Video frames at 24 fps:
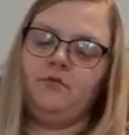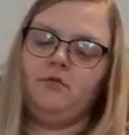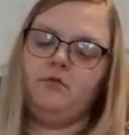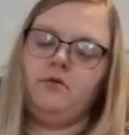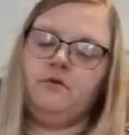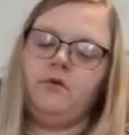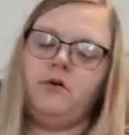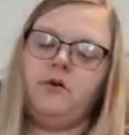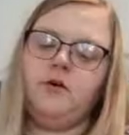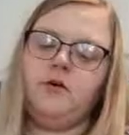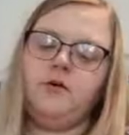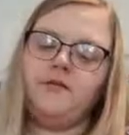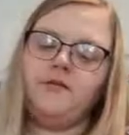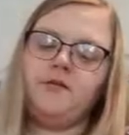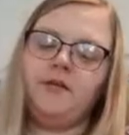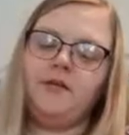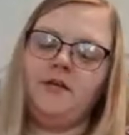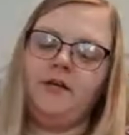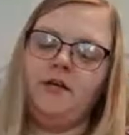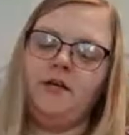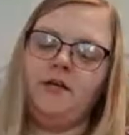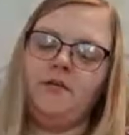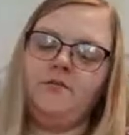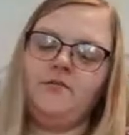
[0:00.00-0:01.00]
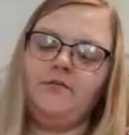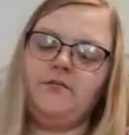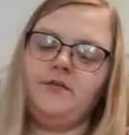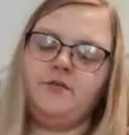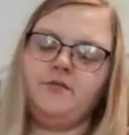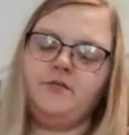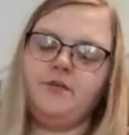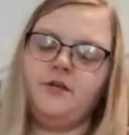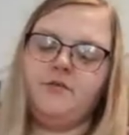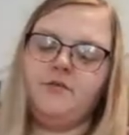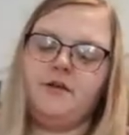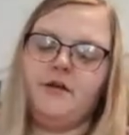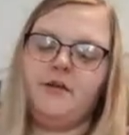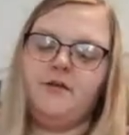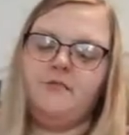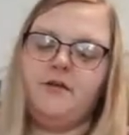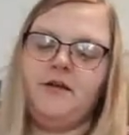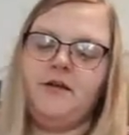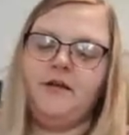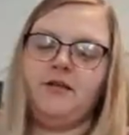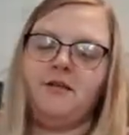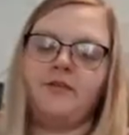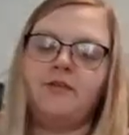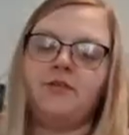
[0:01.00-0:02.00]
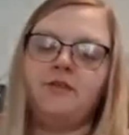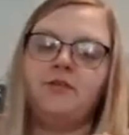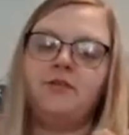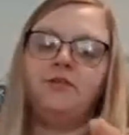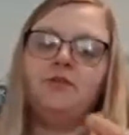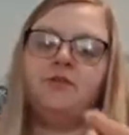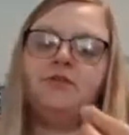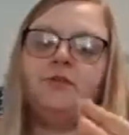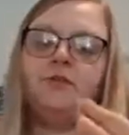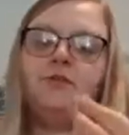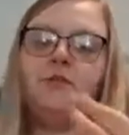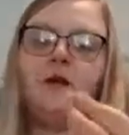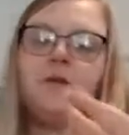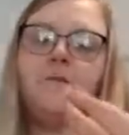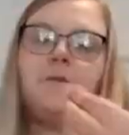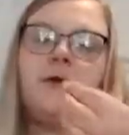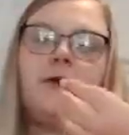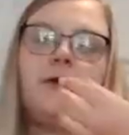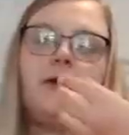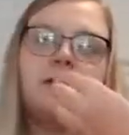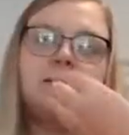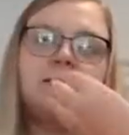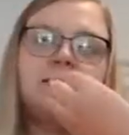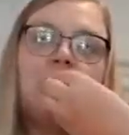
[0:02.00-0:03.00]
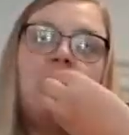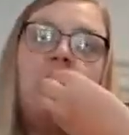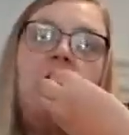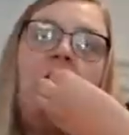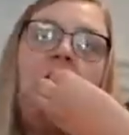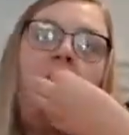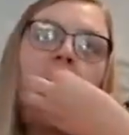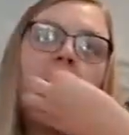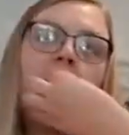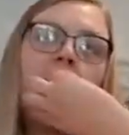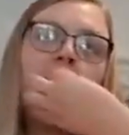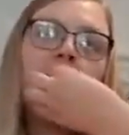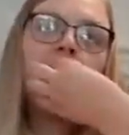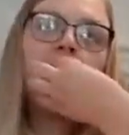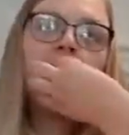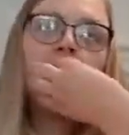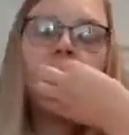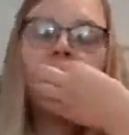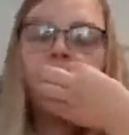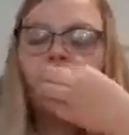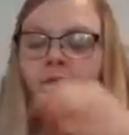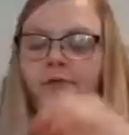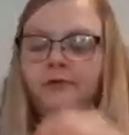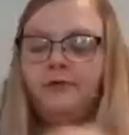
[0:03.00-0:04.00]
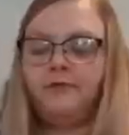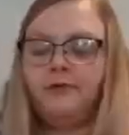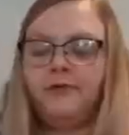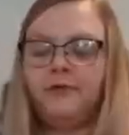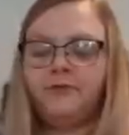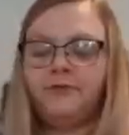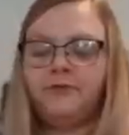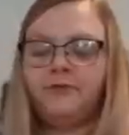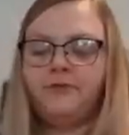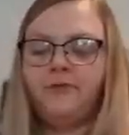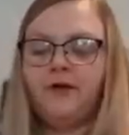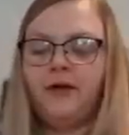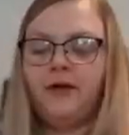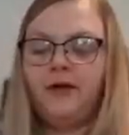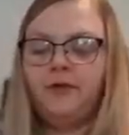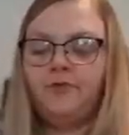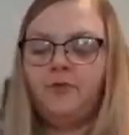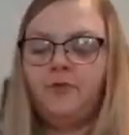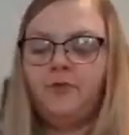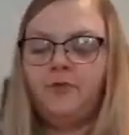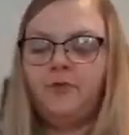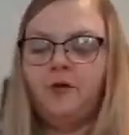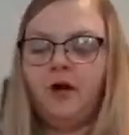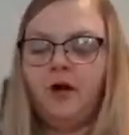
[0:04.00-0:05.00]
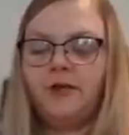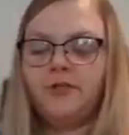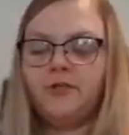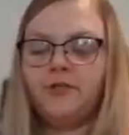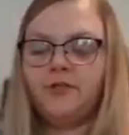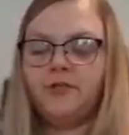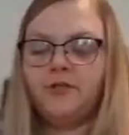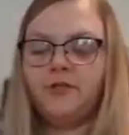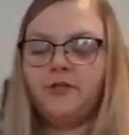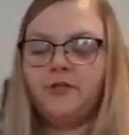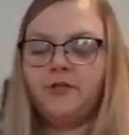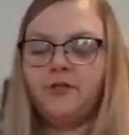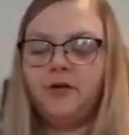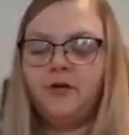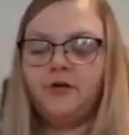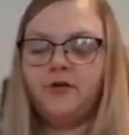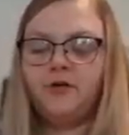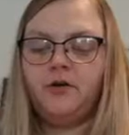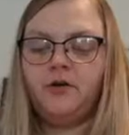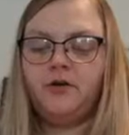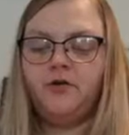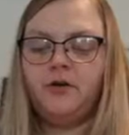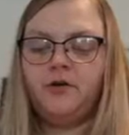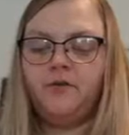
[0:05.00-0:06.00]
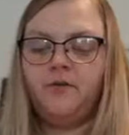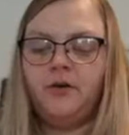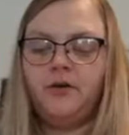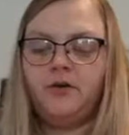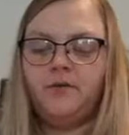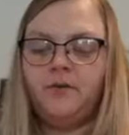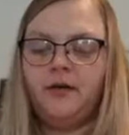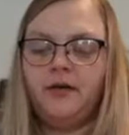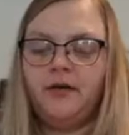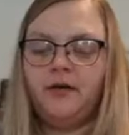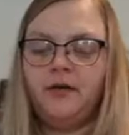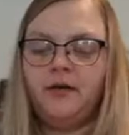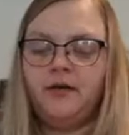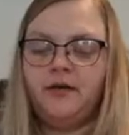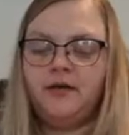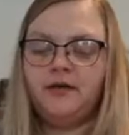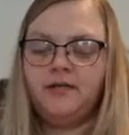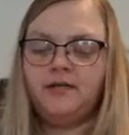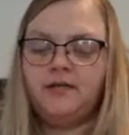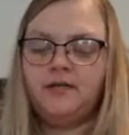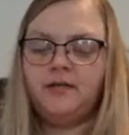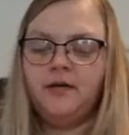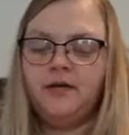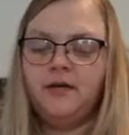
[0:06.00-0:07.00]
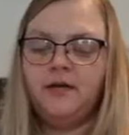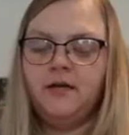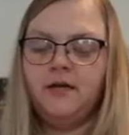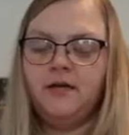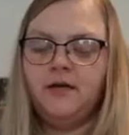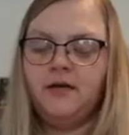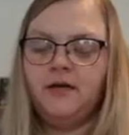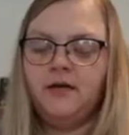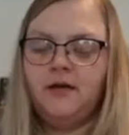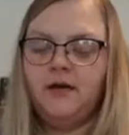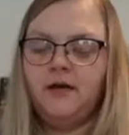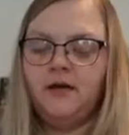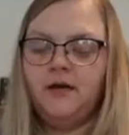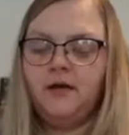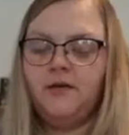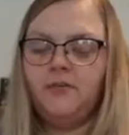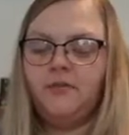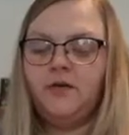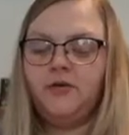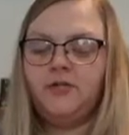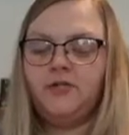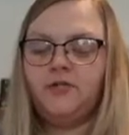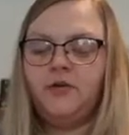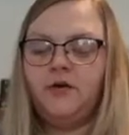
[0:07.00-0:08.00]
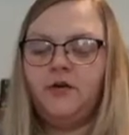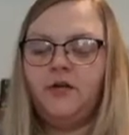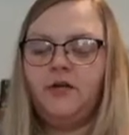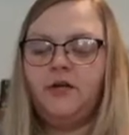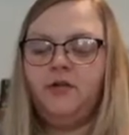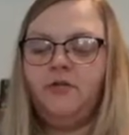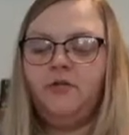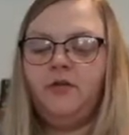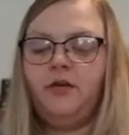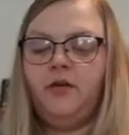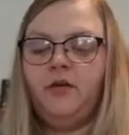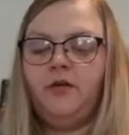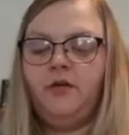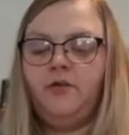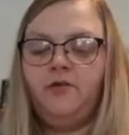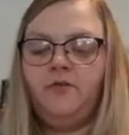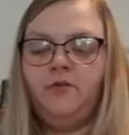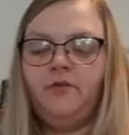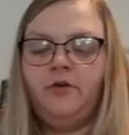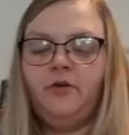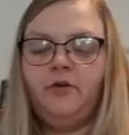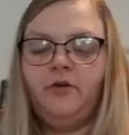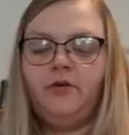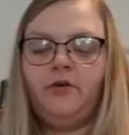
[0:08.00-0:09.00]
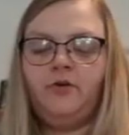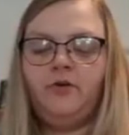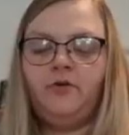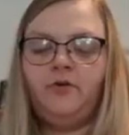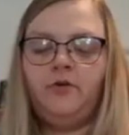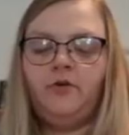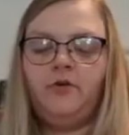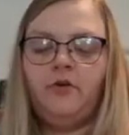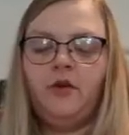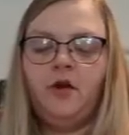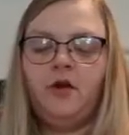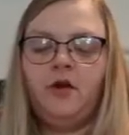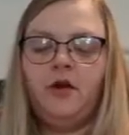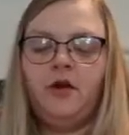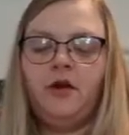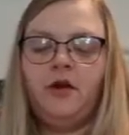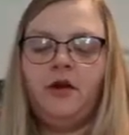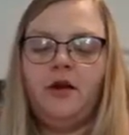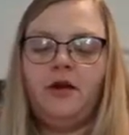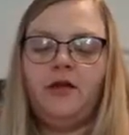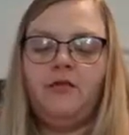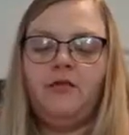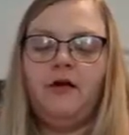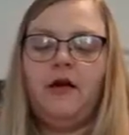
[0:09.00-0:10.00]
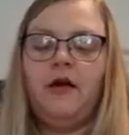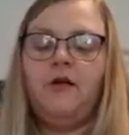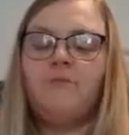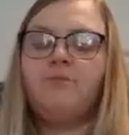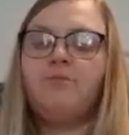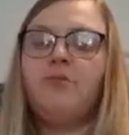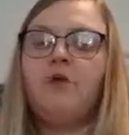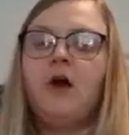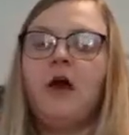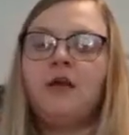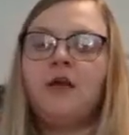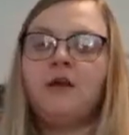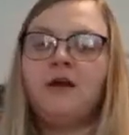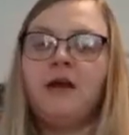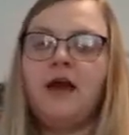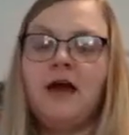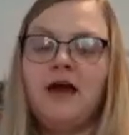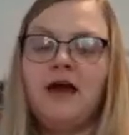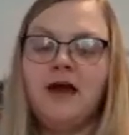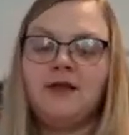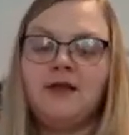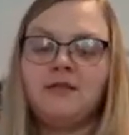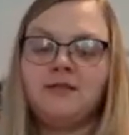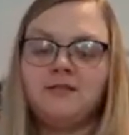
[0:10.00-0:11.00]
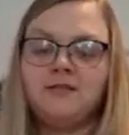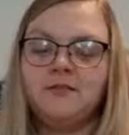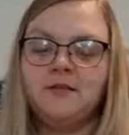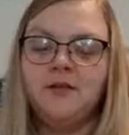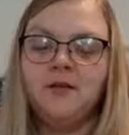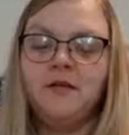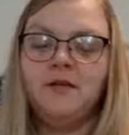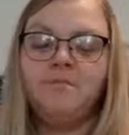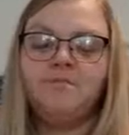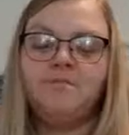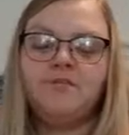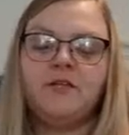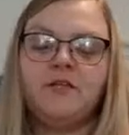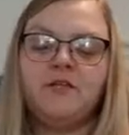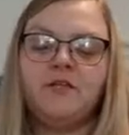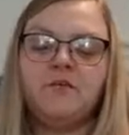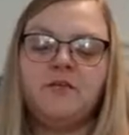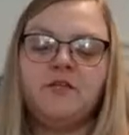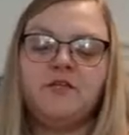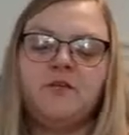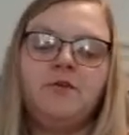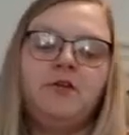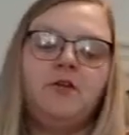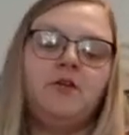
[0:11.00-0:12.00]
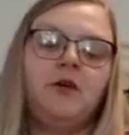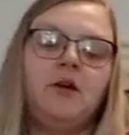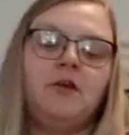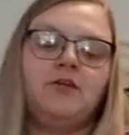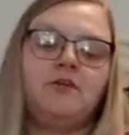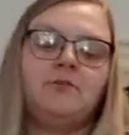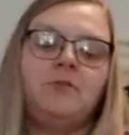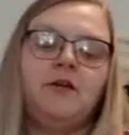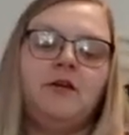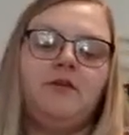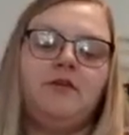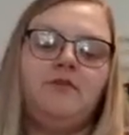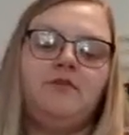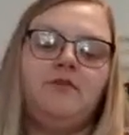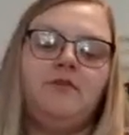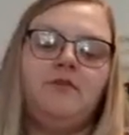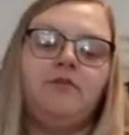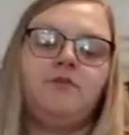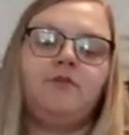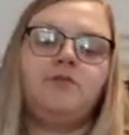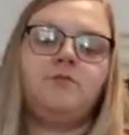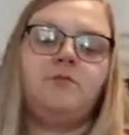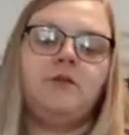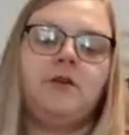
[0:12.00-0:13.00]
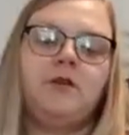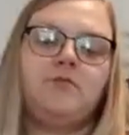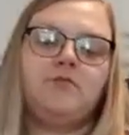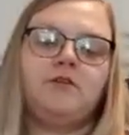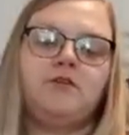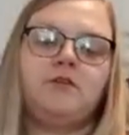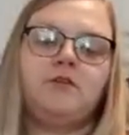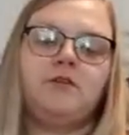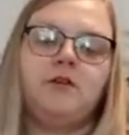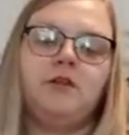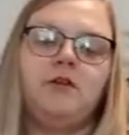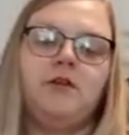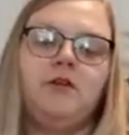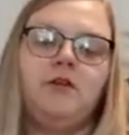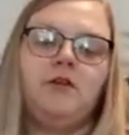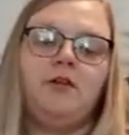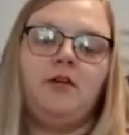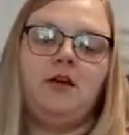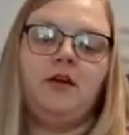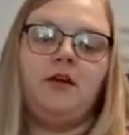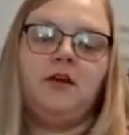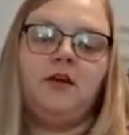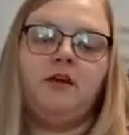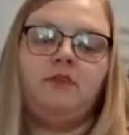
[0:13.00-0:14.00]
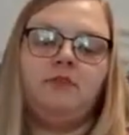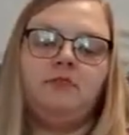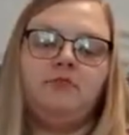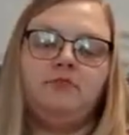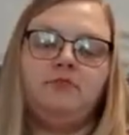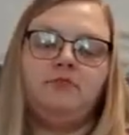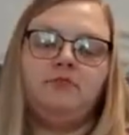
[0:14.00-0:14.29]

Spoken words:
Well, is there any foods y'all recommend I should do for mukbangs? Which, if I have new watchers and y'all don't know what a mukbang is, it's where you eat food on a live broadcast. It's supposed to be a large amount of foods, but I'm just going to eat, like,